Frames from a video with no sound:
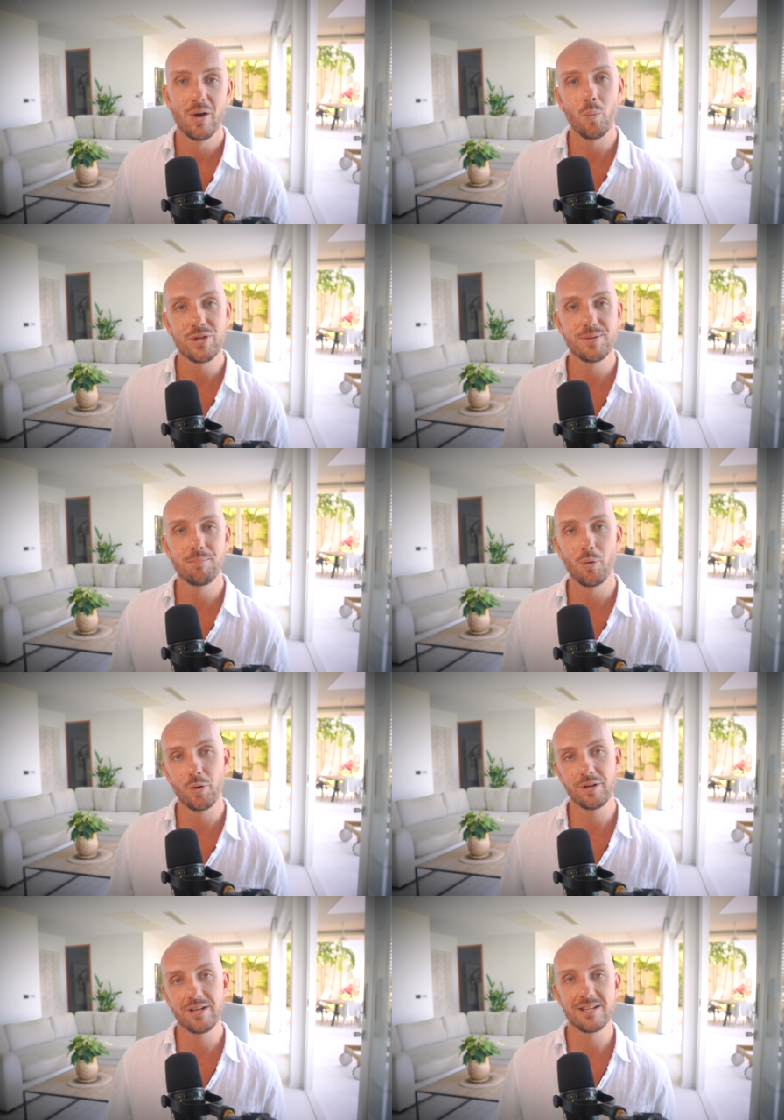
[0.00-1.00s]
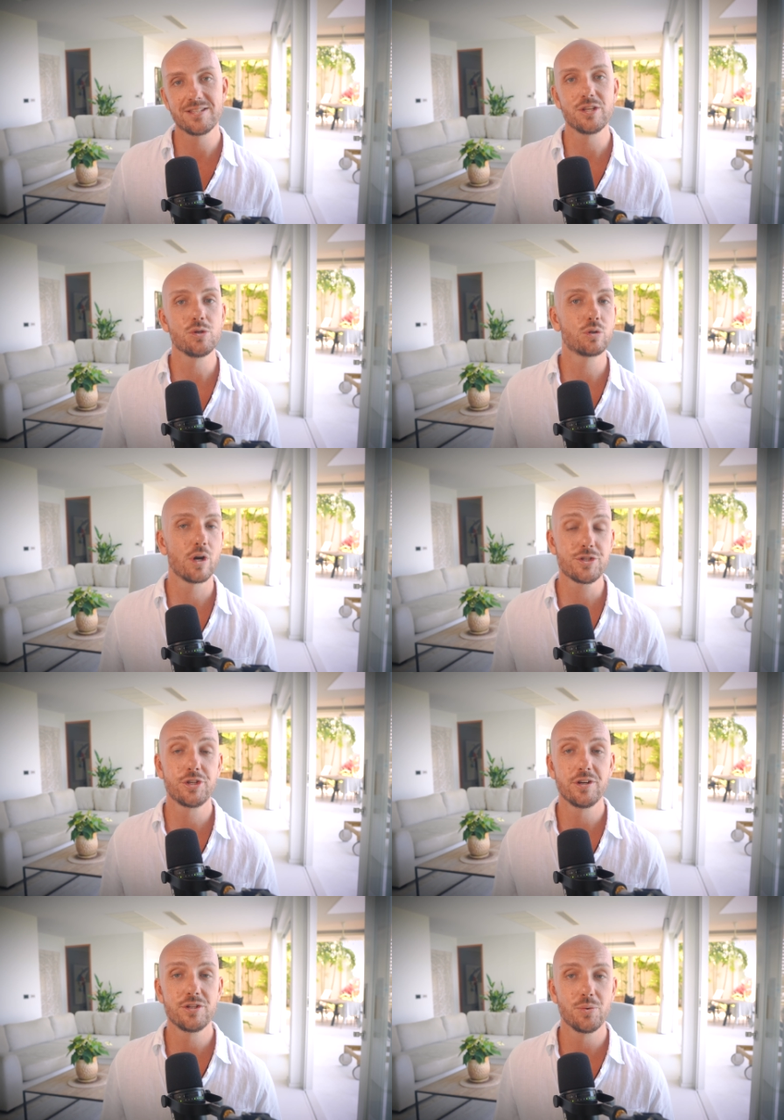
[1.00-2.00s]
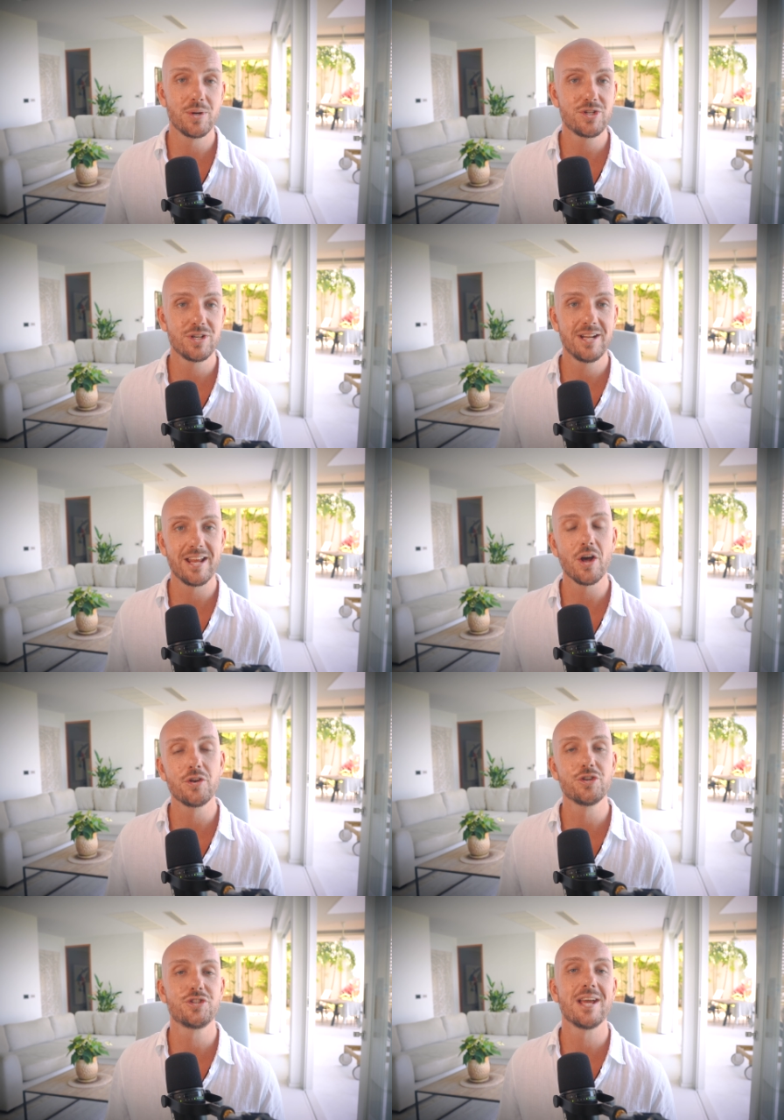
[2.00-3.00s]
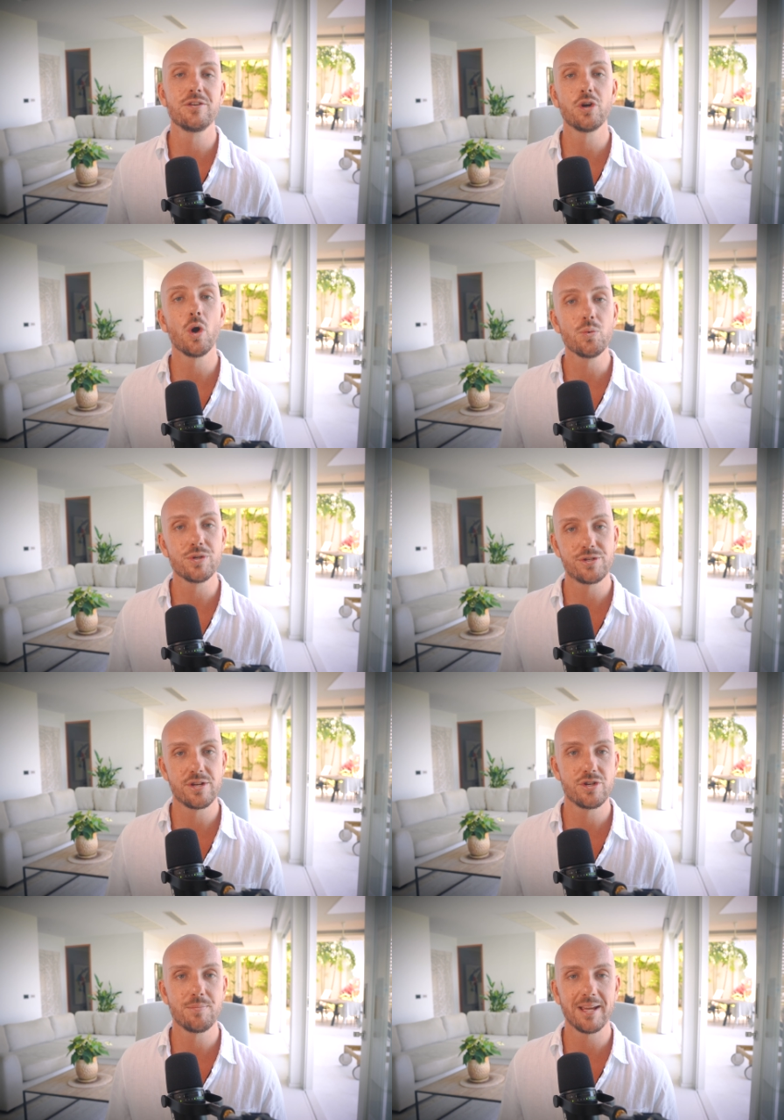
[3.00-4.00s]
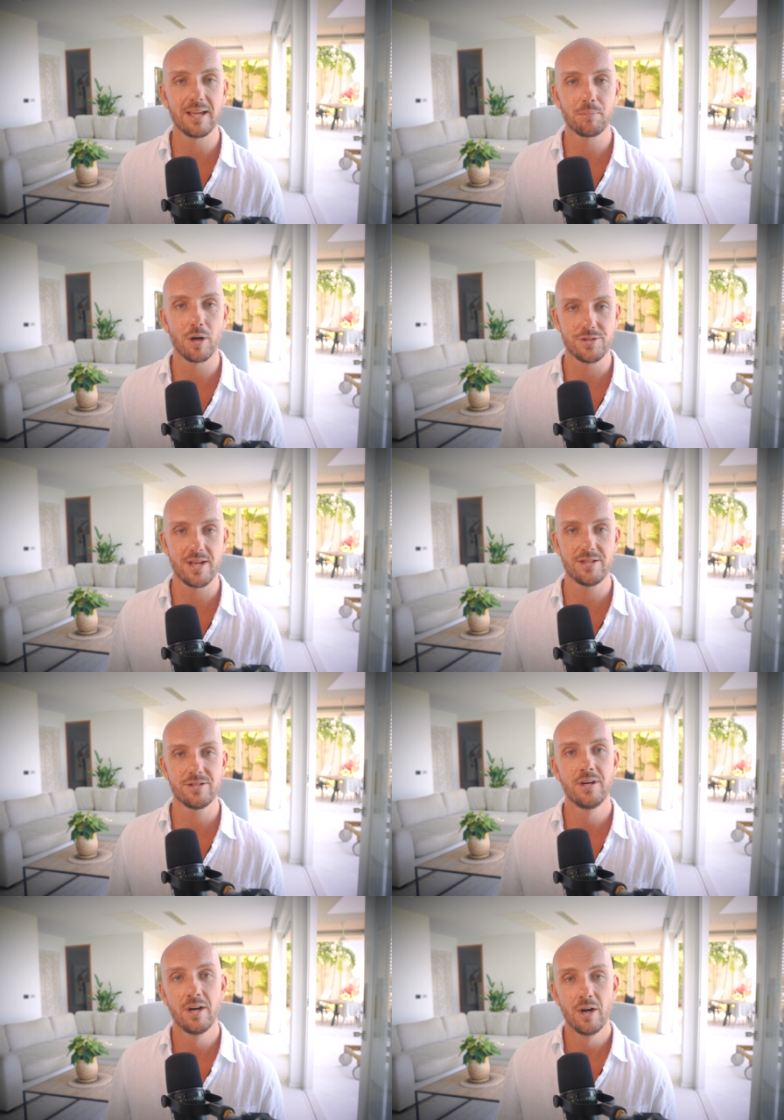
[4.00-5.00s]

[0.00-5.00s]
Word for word: What's important is that you trust your intuition and understand your own decision-making process.